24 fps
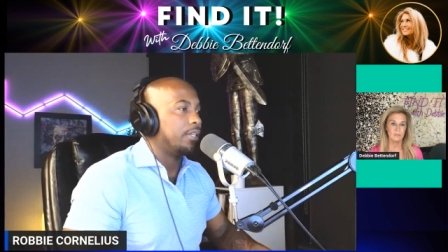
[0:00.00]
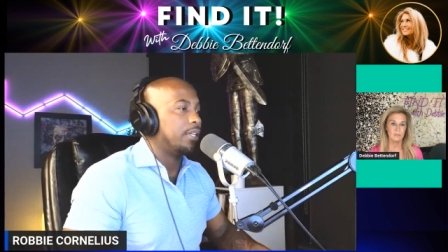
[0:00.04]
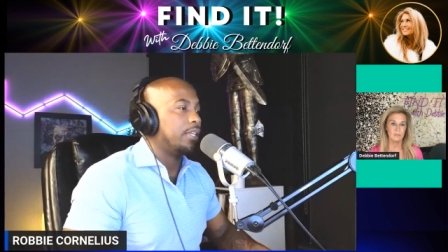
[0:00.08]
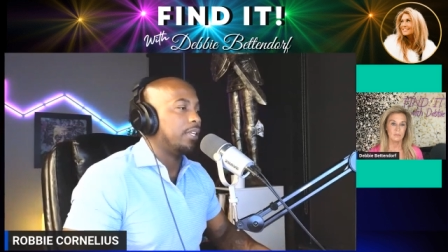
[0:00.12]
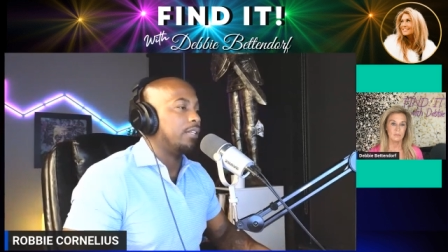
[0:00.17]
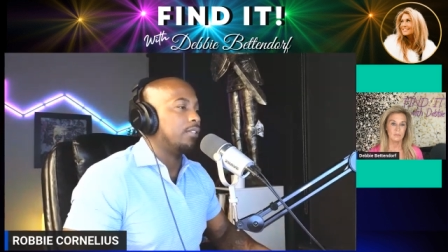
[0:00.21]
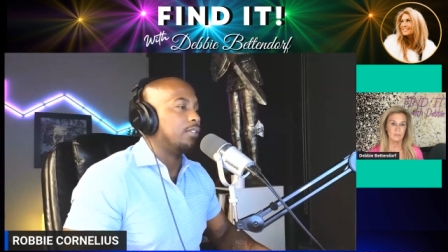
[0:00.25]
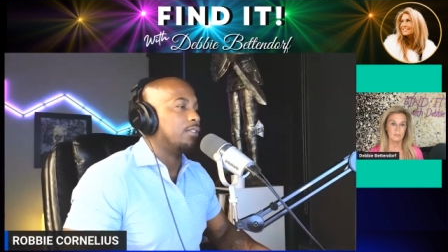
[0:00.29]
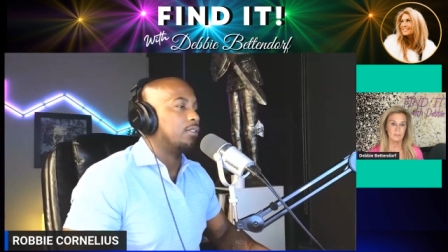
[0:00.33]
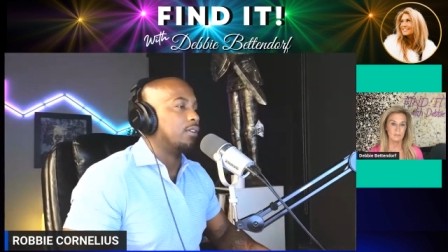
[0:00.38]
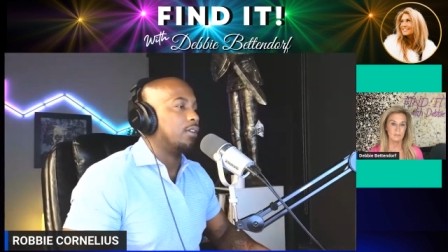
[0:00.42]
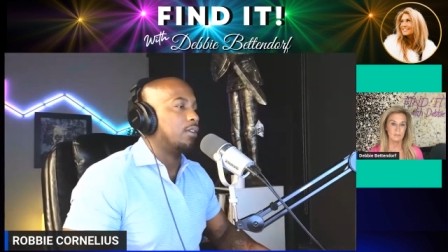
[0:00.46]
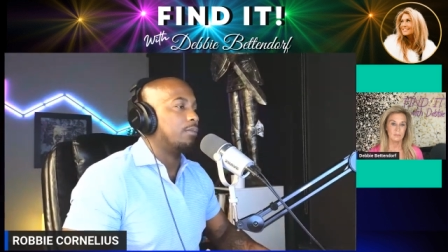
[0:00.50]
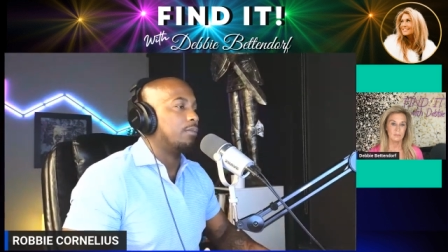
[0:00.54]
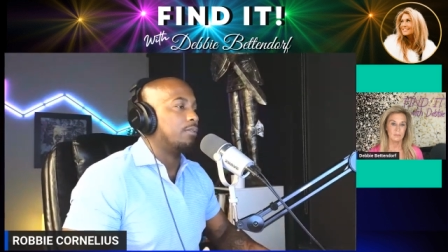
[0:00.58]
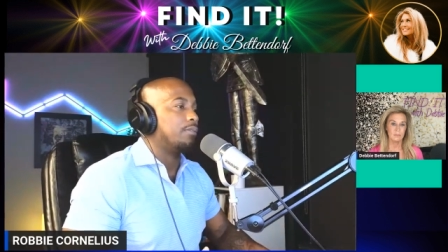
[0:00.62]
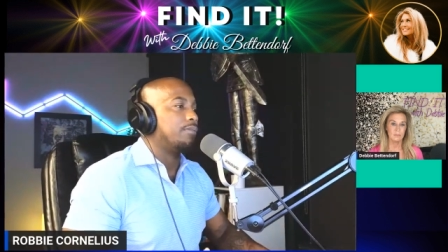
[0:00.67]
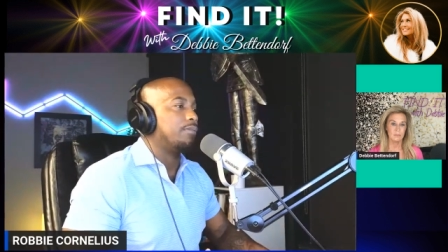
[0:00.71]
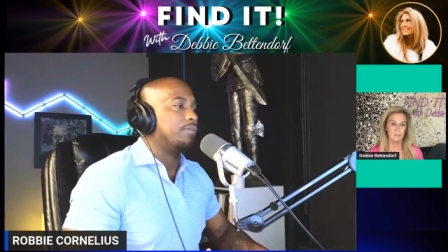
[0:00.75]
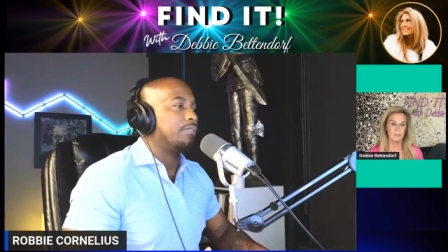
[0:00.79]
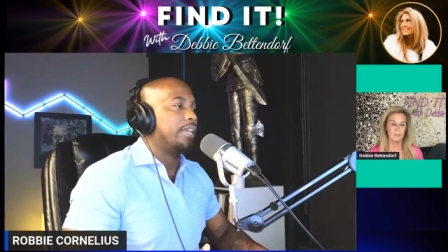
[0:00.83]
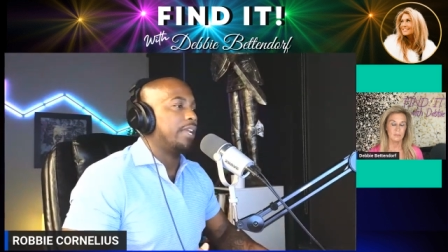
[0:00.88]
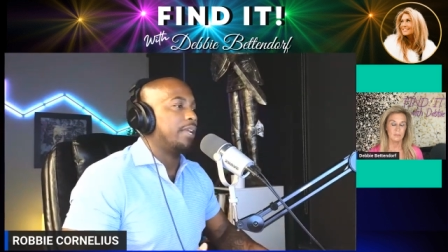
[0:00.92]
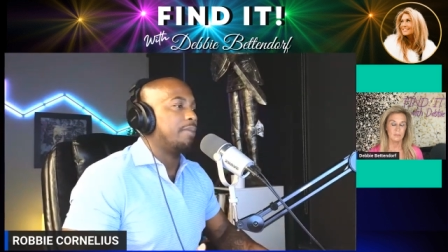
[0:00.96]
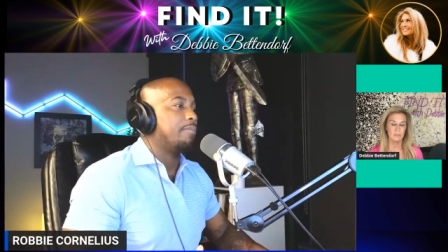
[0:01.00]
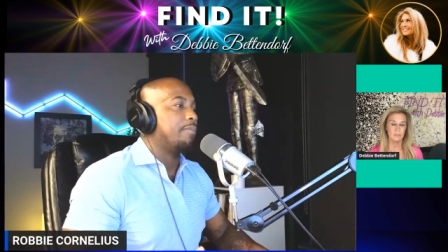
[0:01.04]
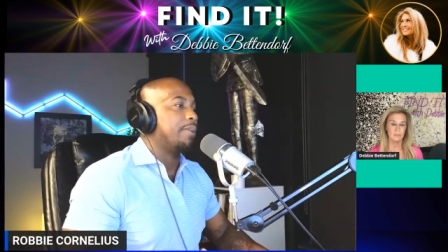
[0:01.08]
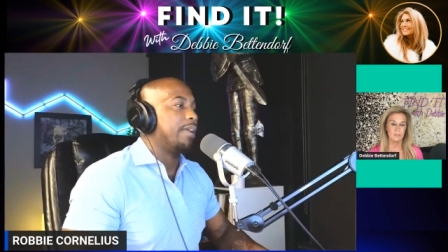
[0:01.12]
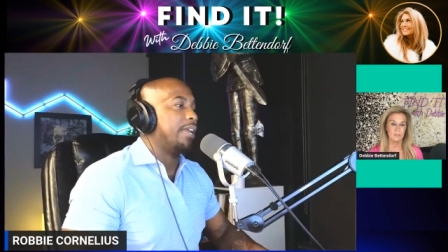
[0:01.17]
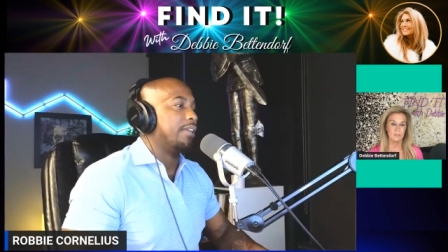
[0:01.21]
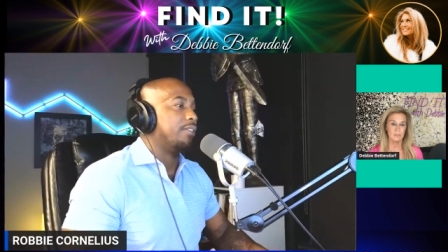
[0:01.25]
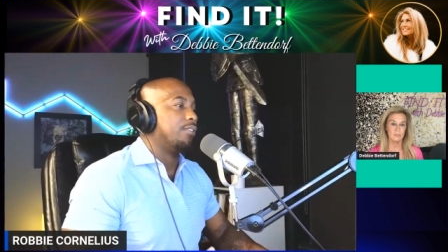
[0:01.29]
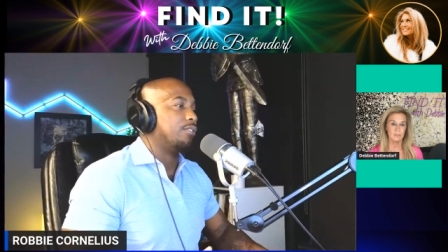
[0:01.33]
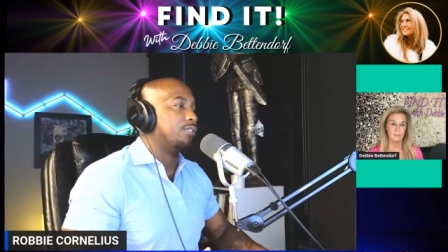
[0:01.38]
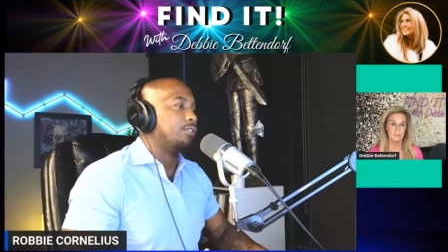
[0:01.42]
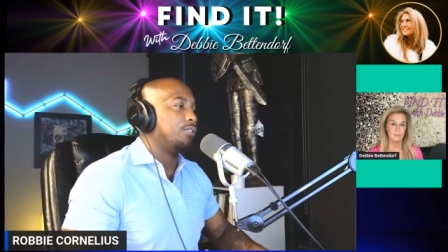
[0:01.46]
and it's going to reflect
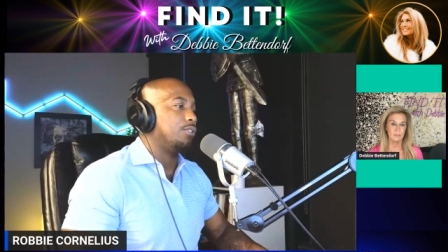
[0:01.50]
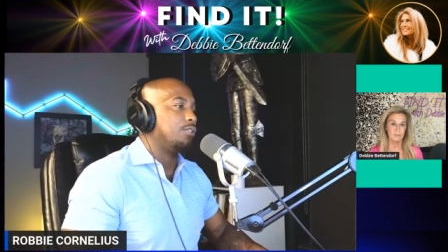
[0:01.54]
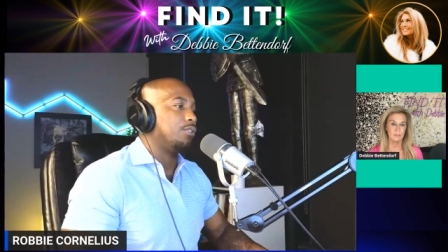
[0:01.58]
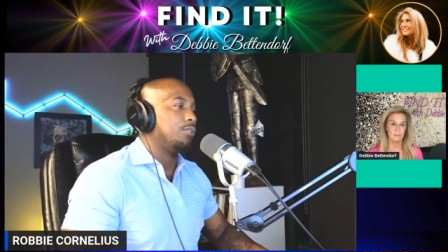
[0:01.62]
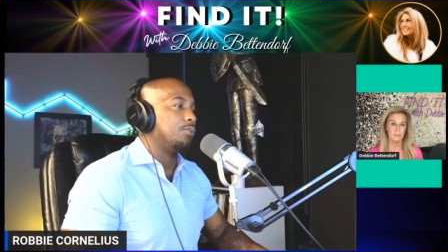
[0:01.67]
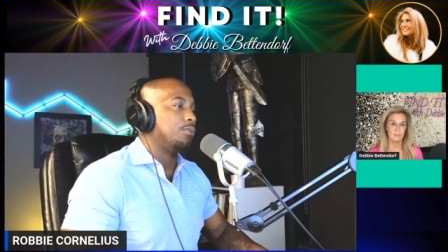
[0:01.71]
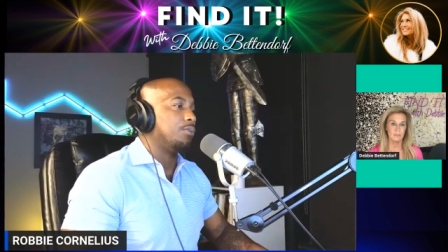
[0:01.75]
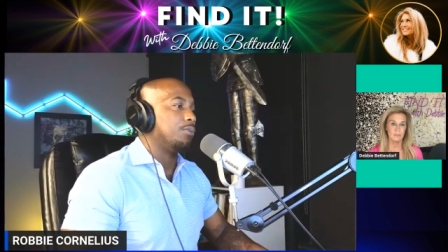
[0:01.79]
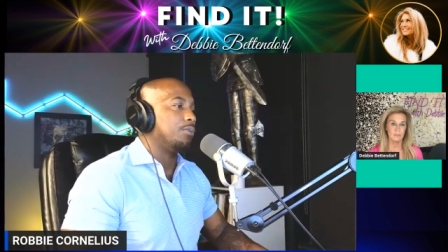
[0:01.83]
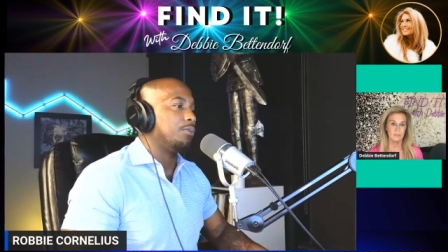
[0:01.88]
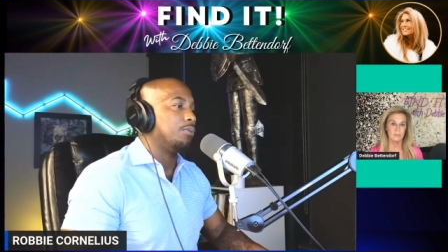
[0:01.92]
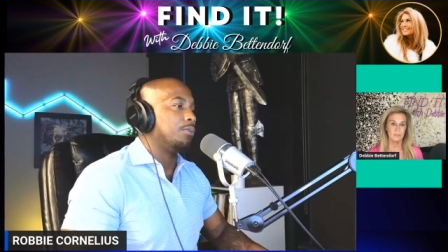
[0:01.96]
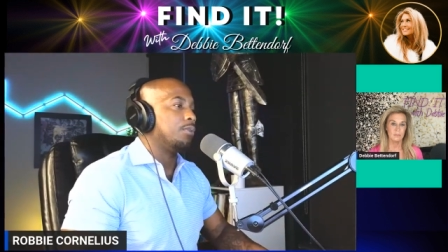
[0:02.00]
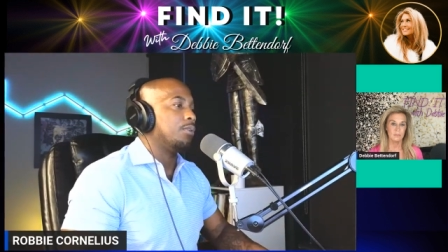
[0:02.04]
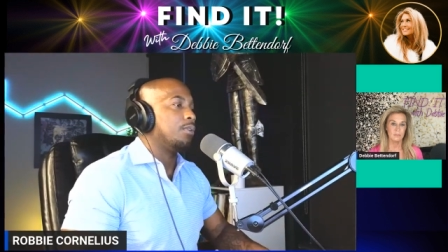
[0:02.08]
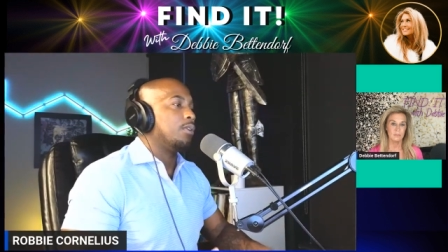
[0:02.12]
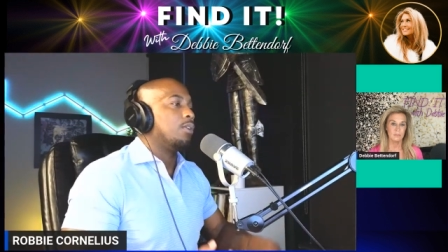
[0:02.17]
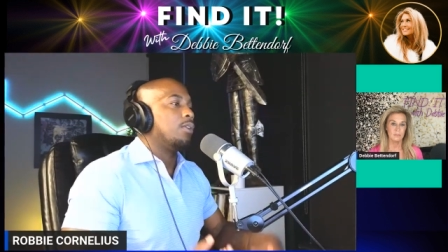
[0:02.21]
back to you